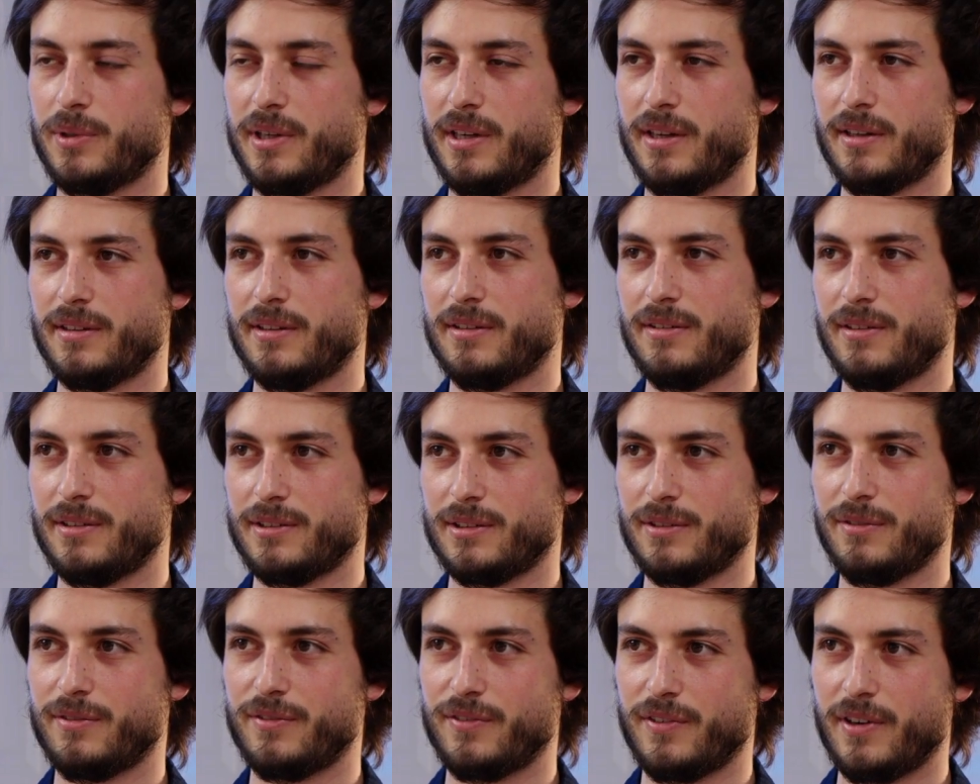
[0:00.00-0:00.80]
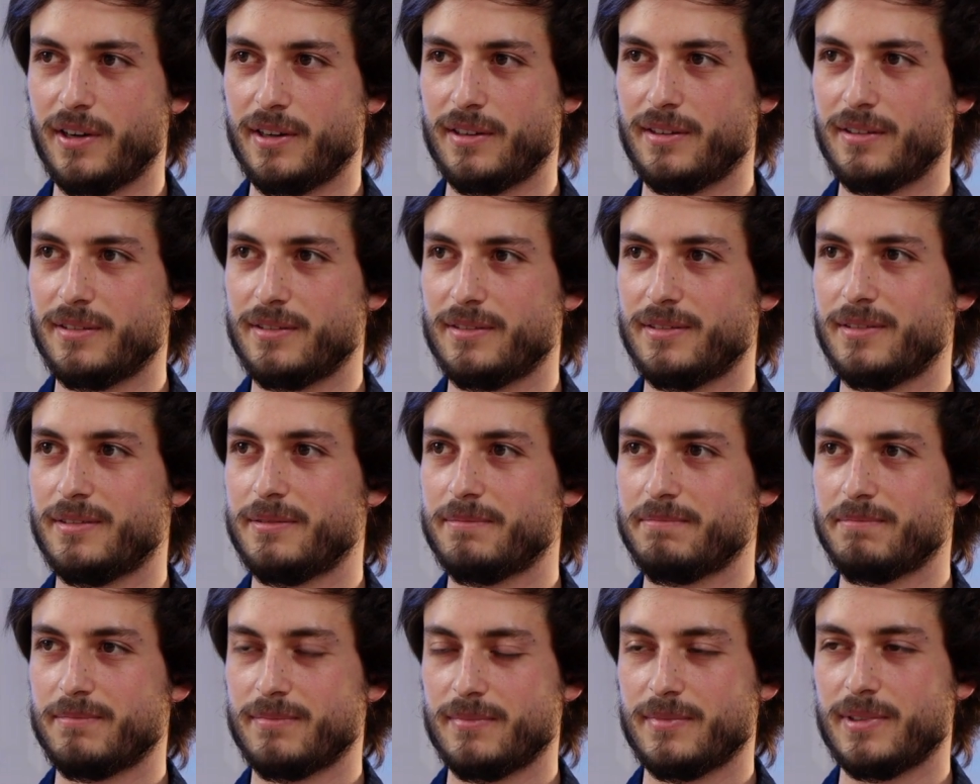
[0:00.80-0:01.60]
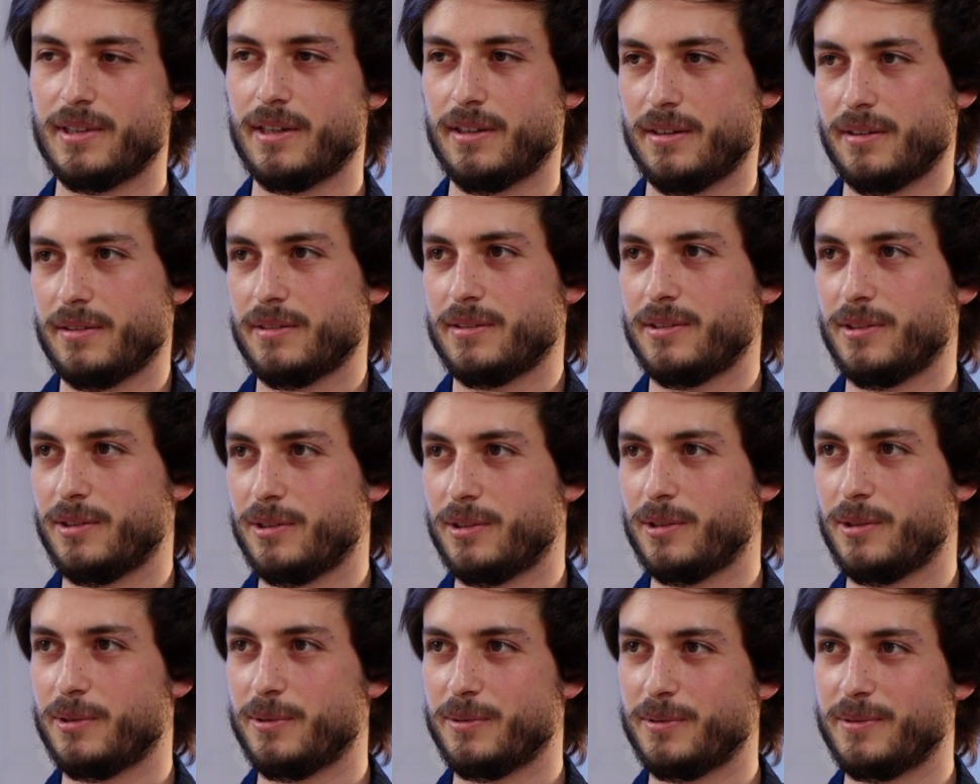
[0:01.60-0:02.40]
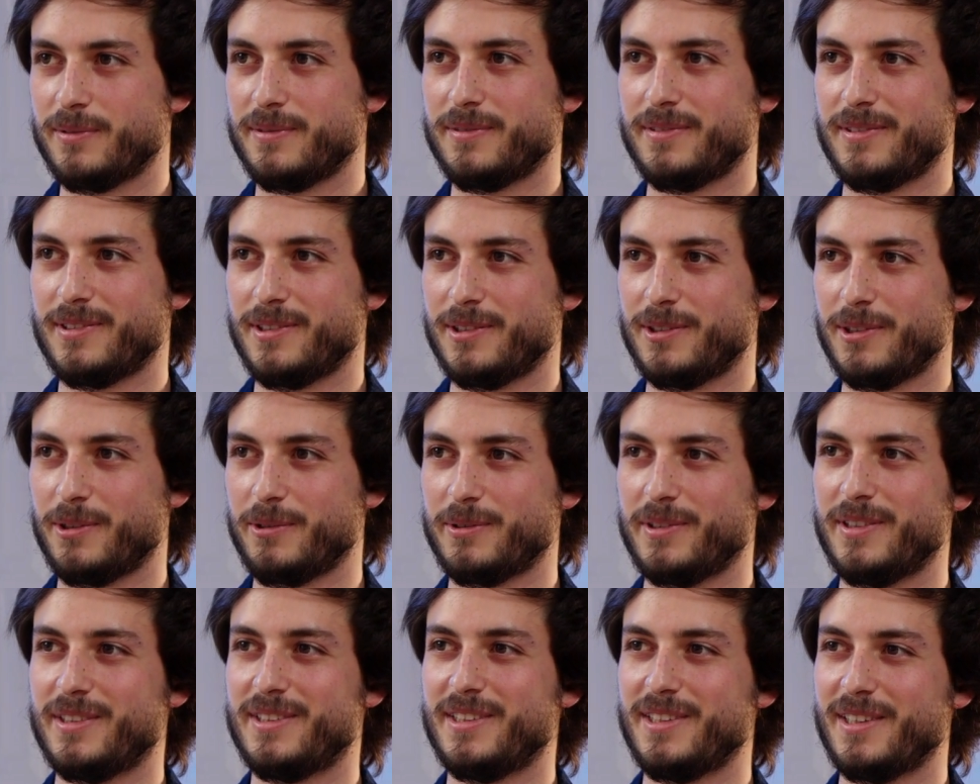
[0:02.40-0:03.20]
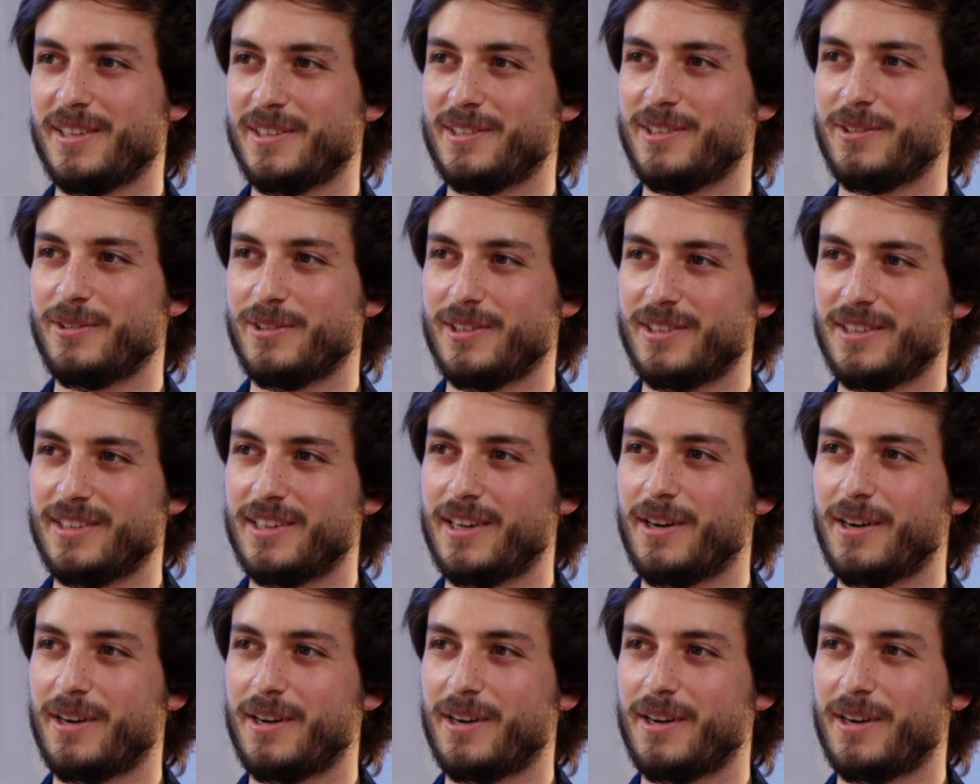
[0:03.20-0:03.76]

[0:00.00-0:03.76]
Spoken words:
we had a lot of fun. Yeah, you know the deal. You learn